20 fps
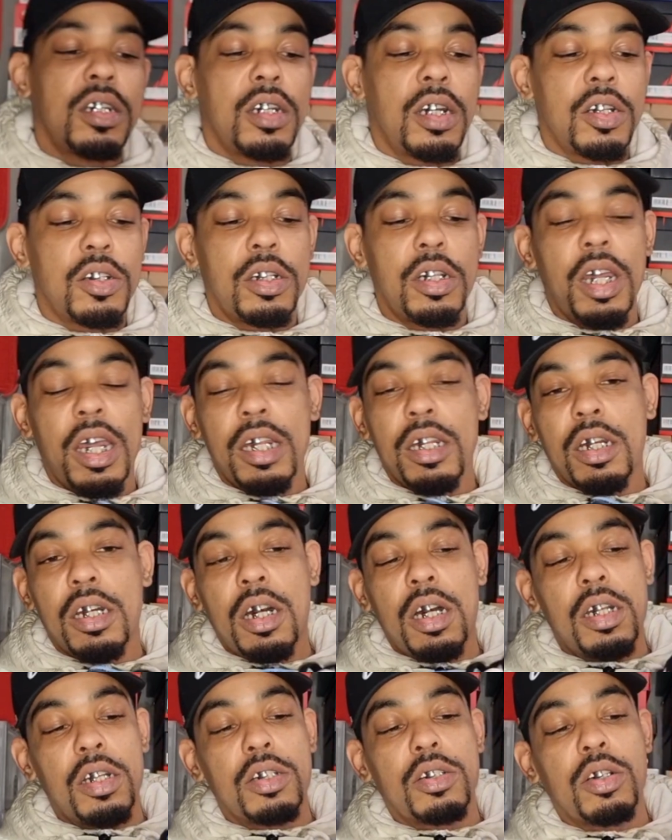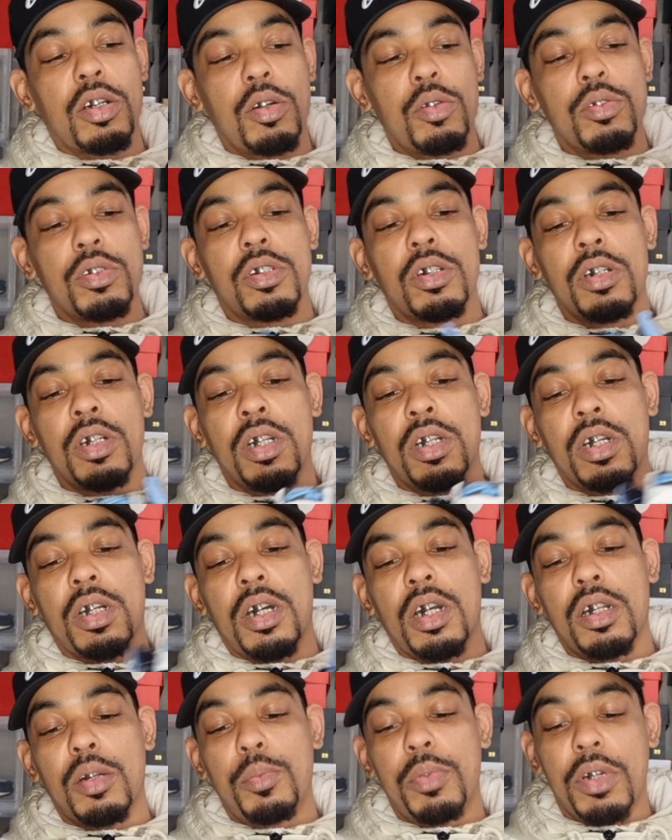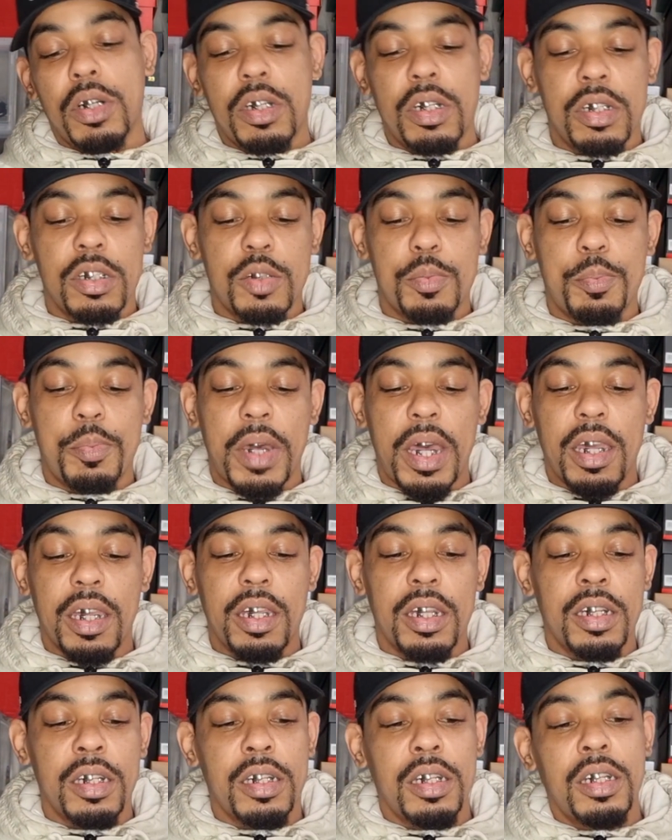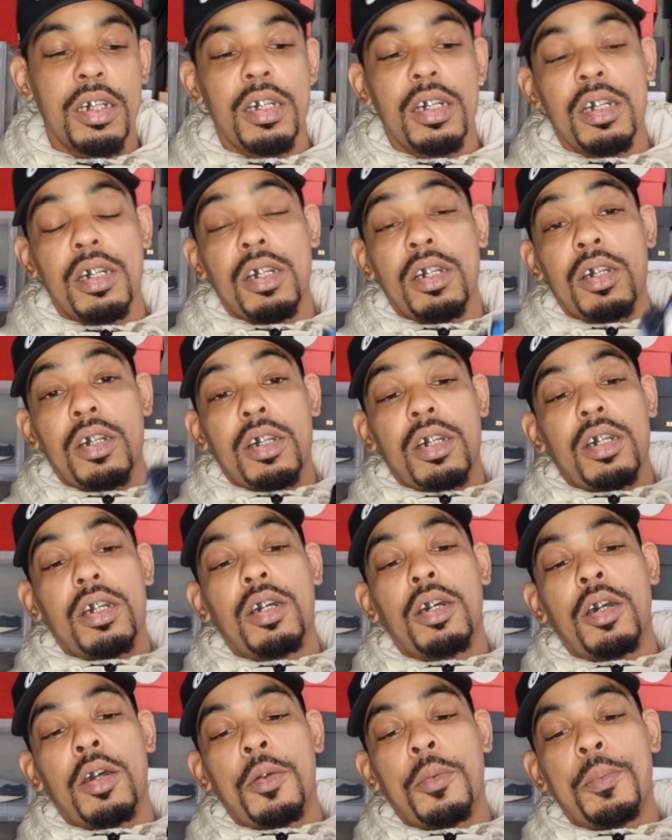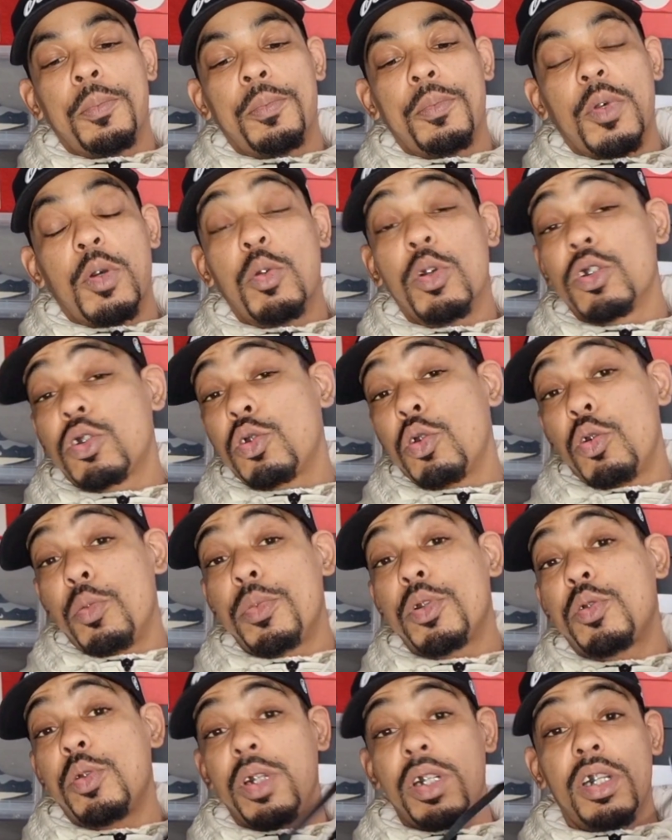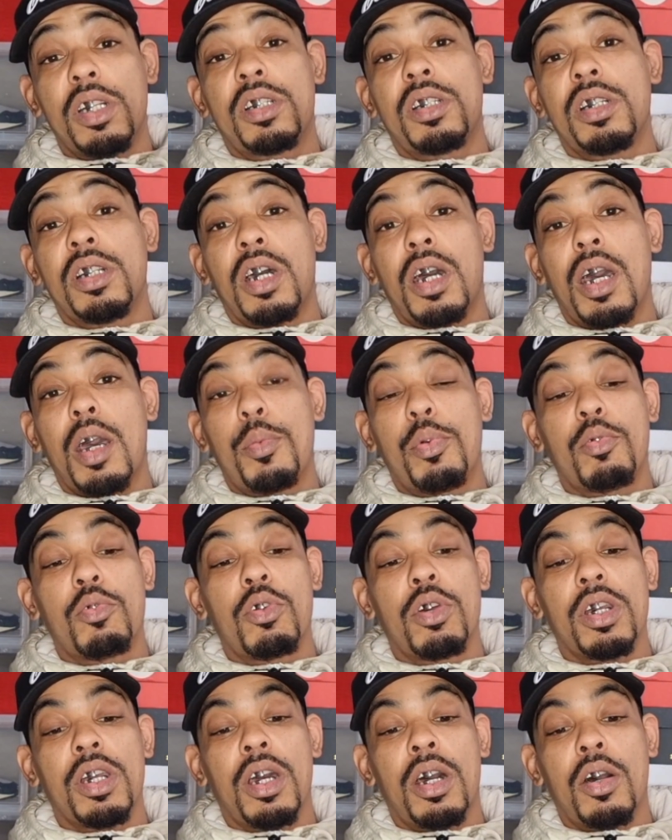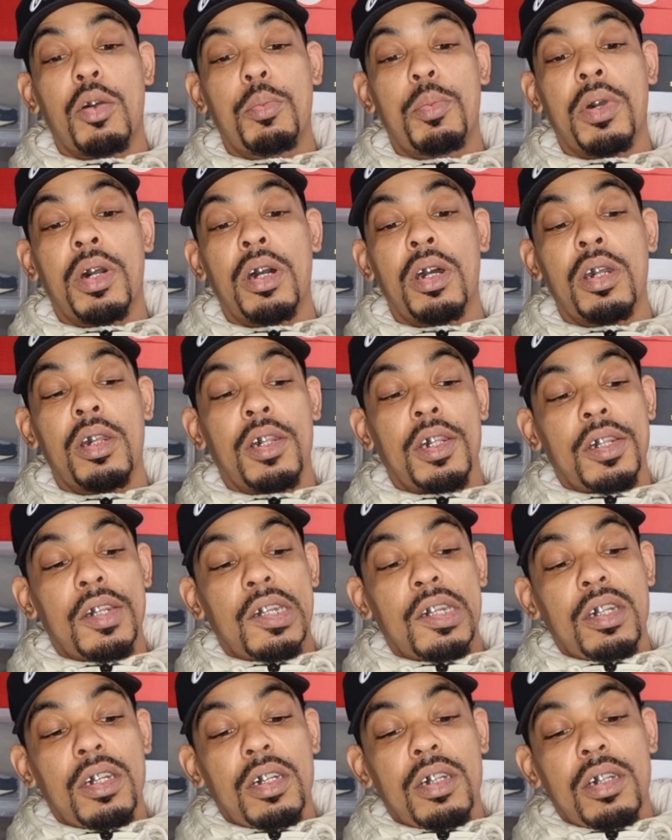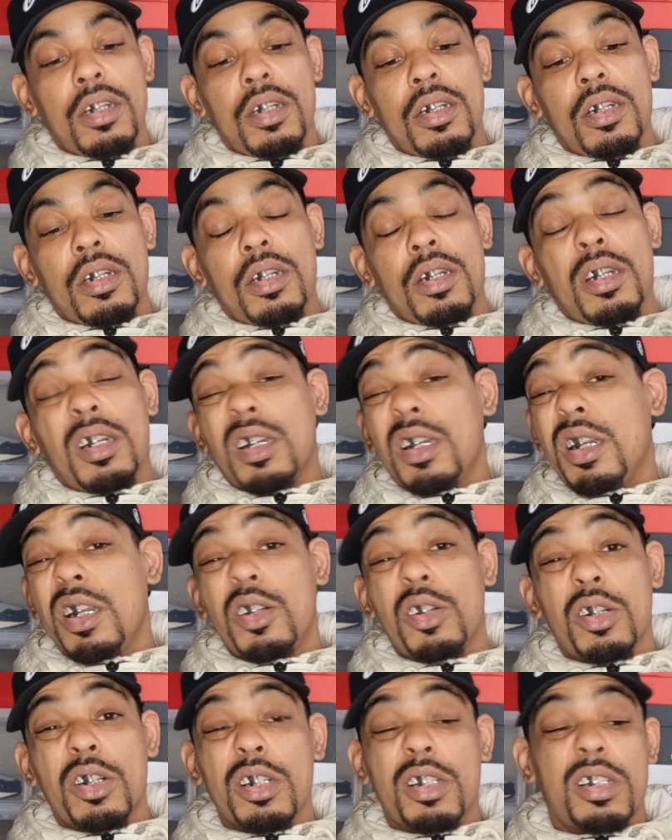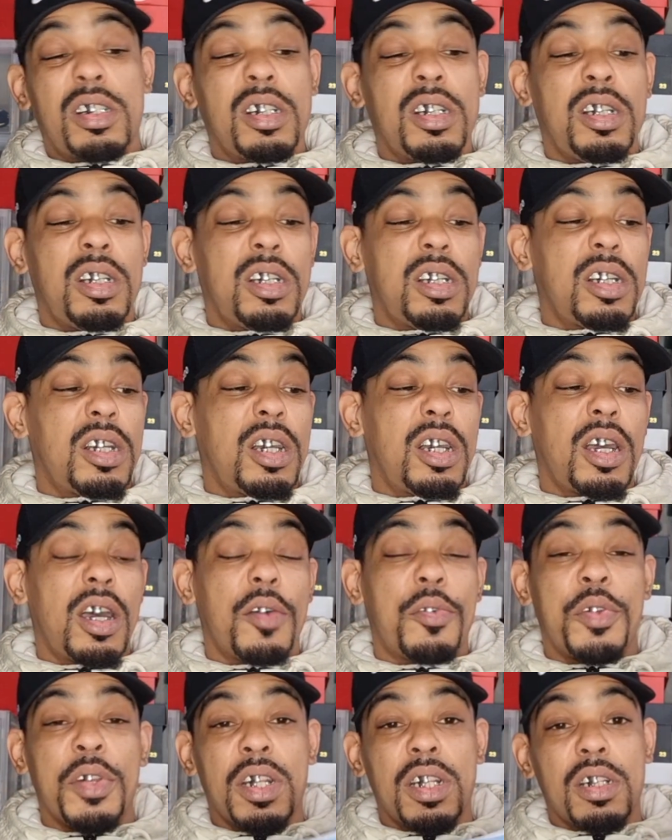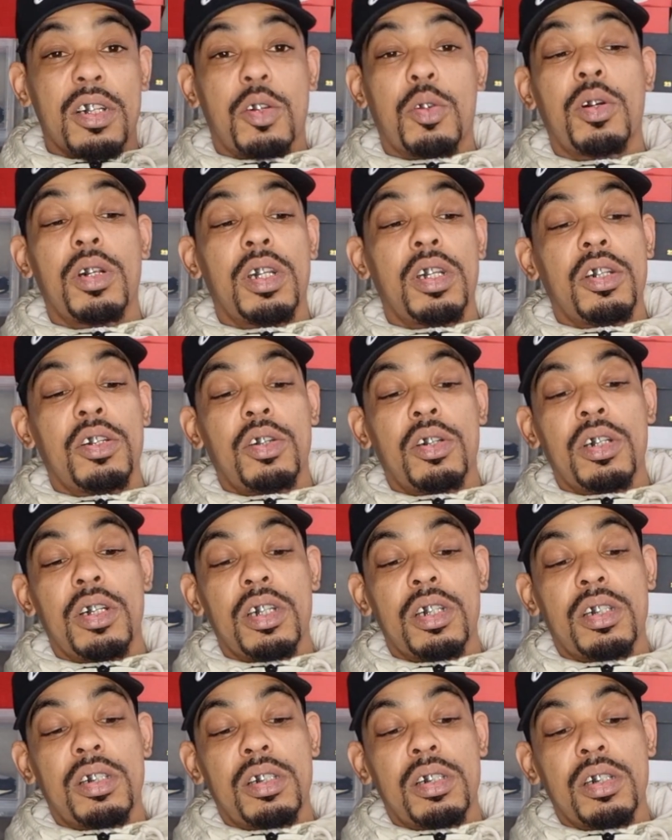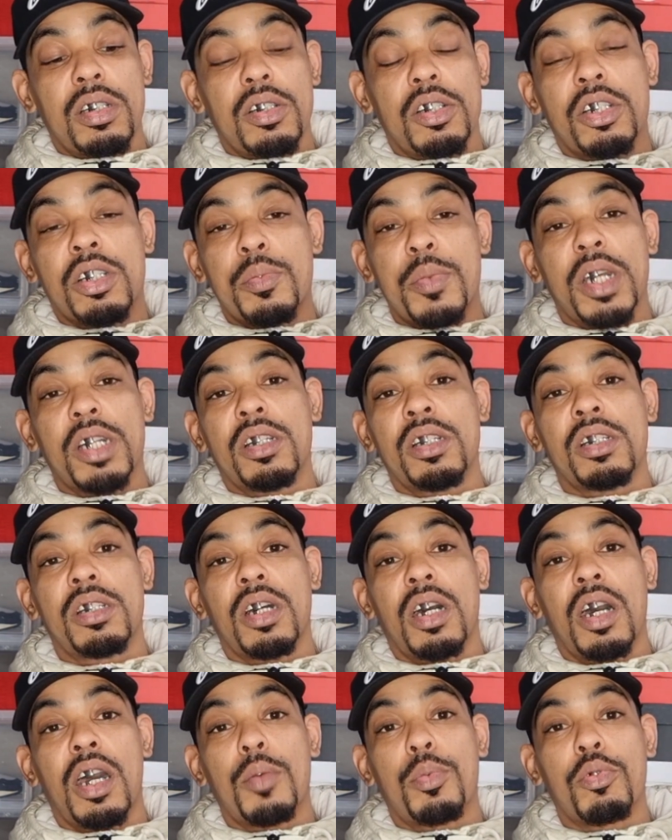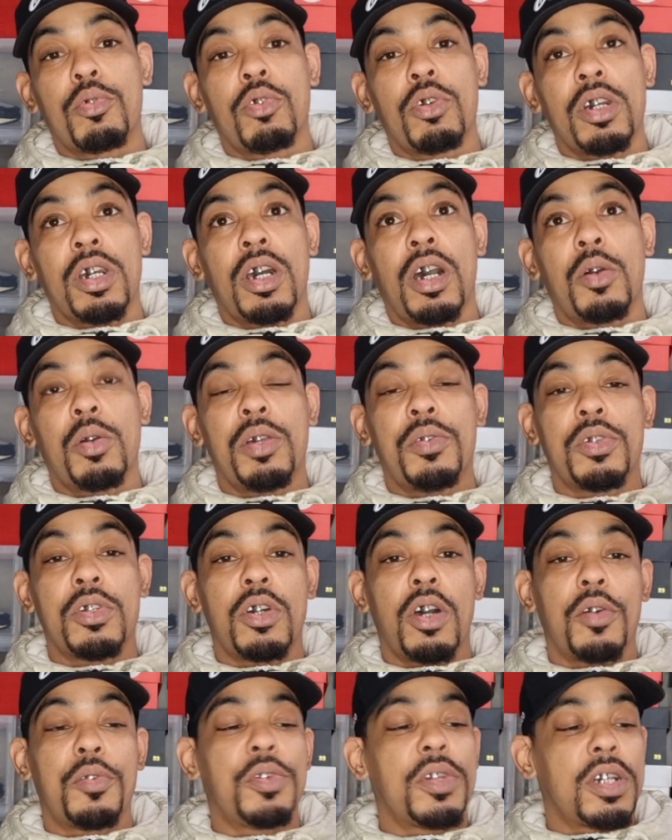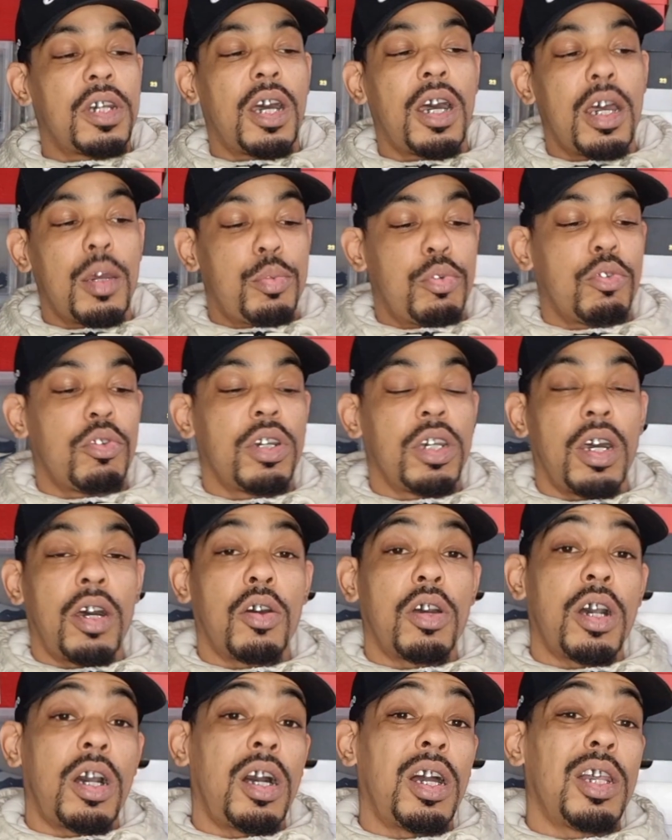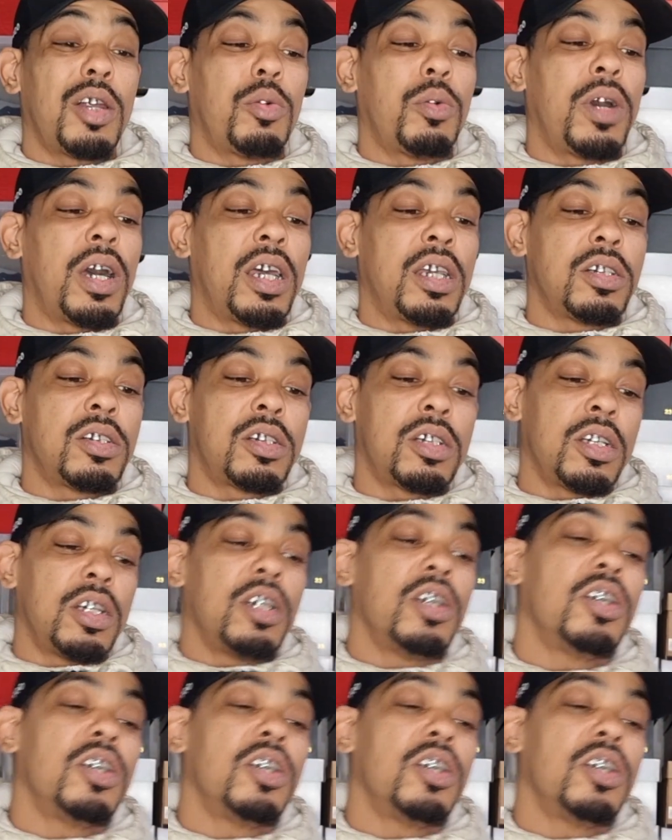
I like the colour tones on it, the colour blocking's banging. I was torn between this and the Hyper Royale, but in honesty, I think the quality on this smashes the Hyper Royale, even though I think the Hyper Royale colour-wise